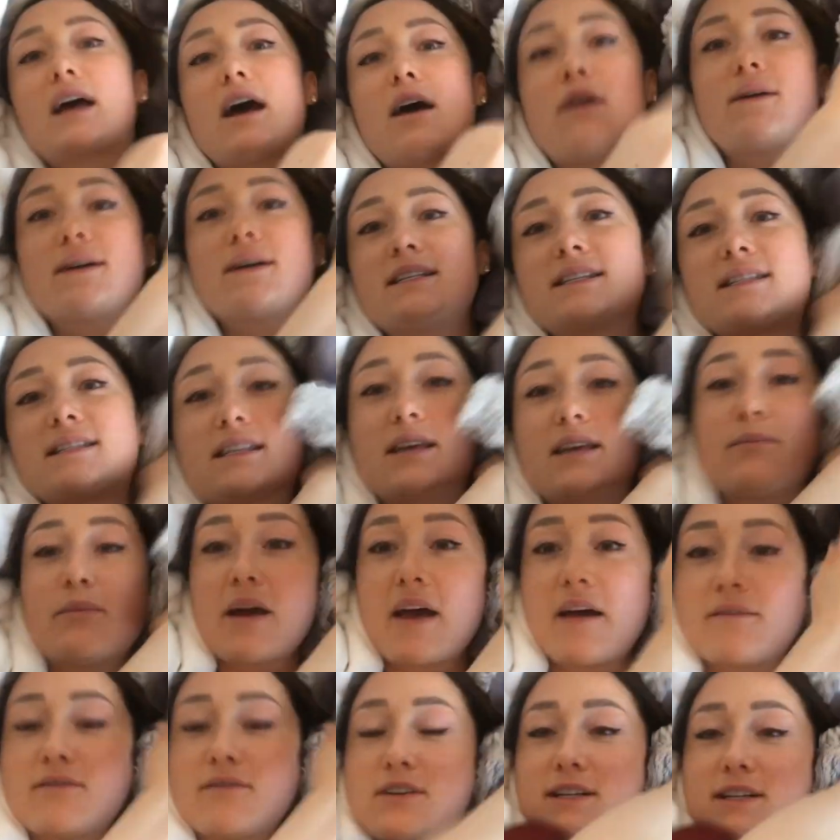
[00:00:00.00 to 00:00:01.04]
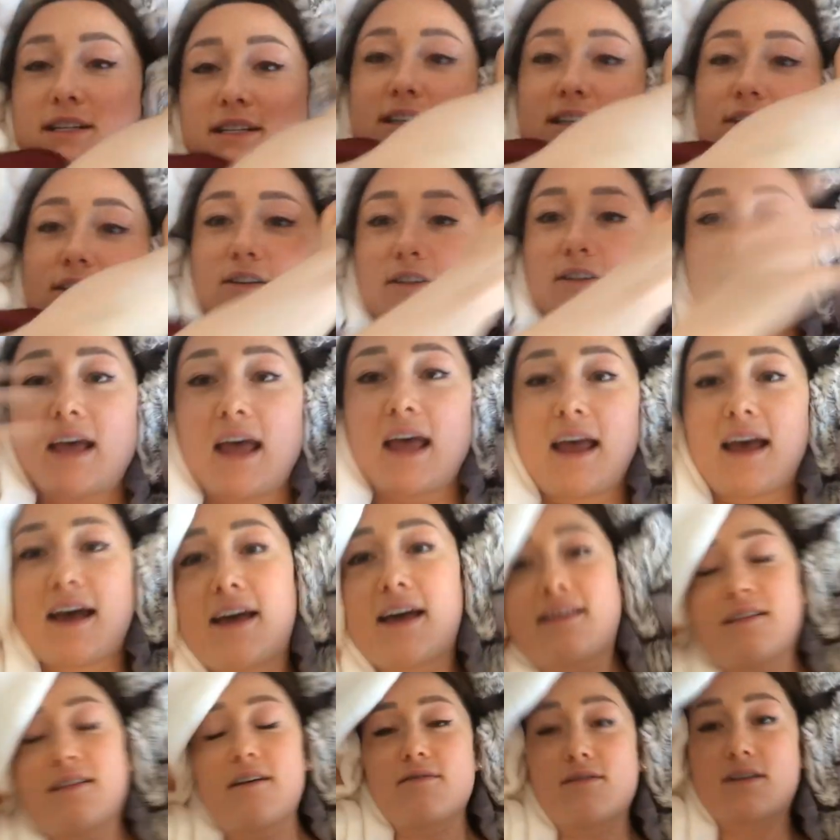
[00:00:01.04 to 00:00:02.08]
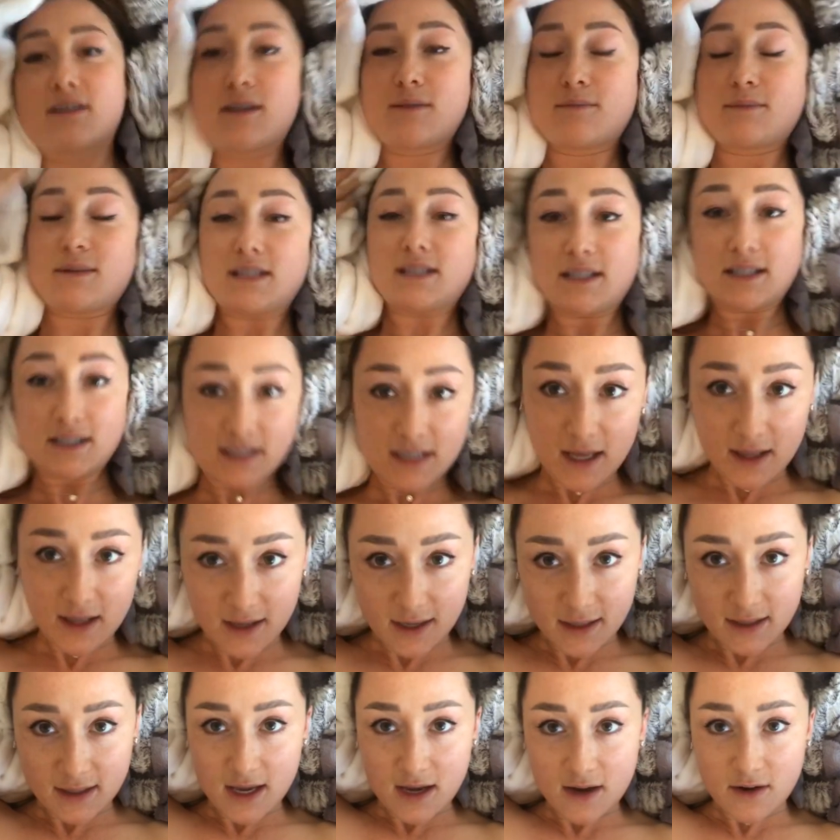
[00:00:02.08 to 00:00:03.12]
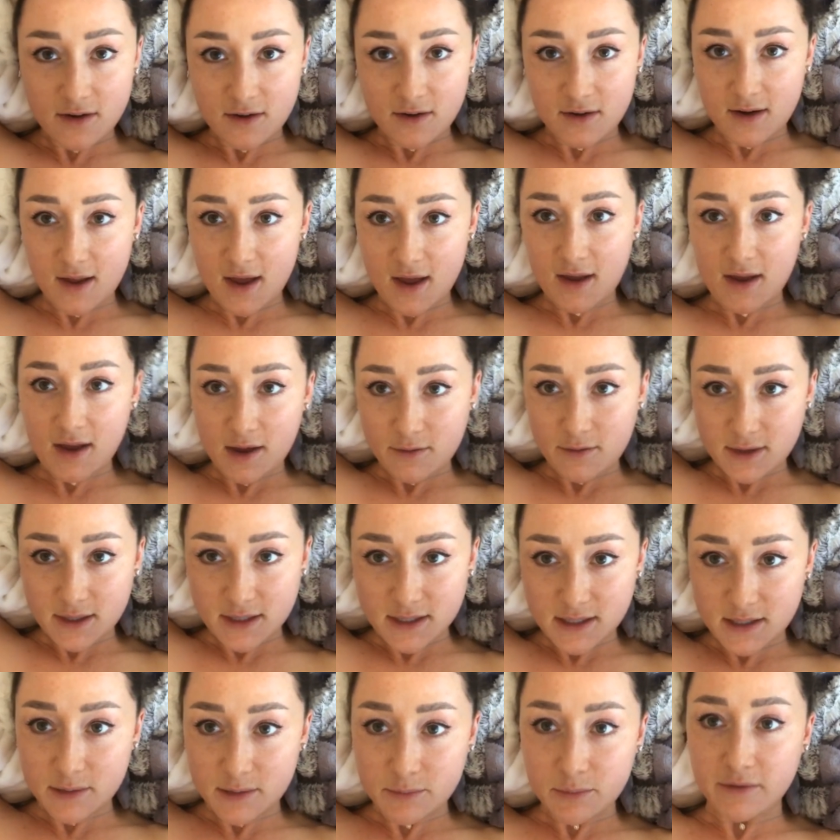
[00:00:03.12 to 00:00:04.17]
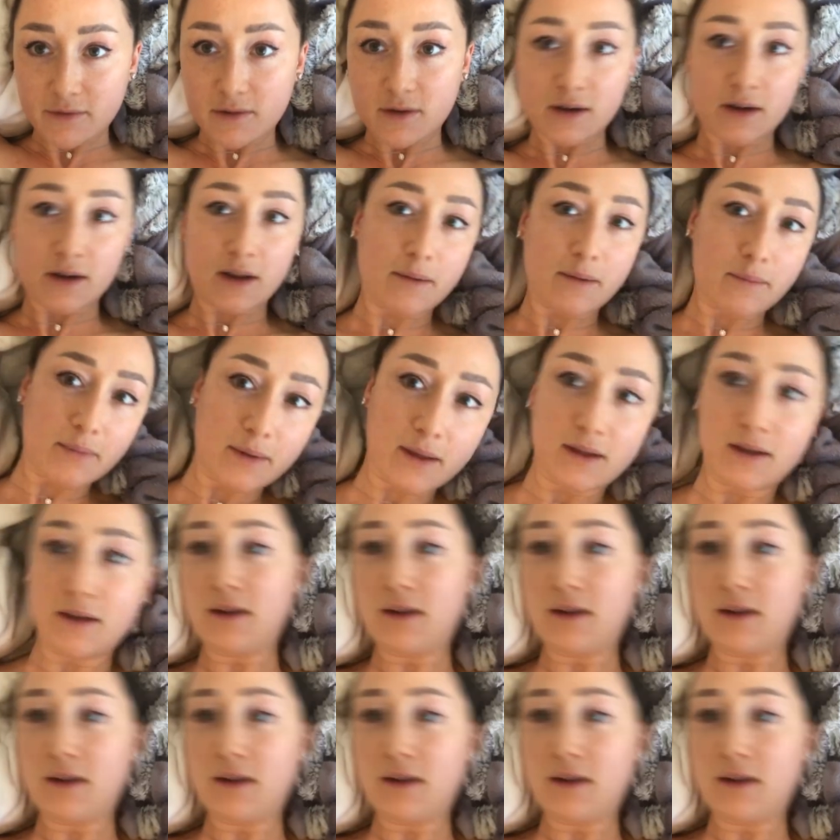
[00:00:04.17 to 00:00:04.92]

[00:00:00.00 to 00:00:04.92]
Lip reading: I sleep every single night. I love that I'm telling the internet how I sleep every night, but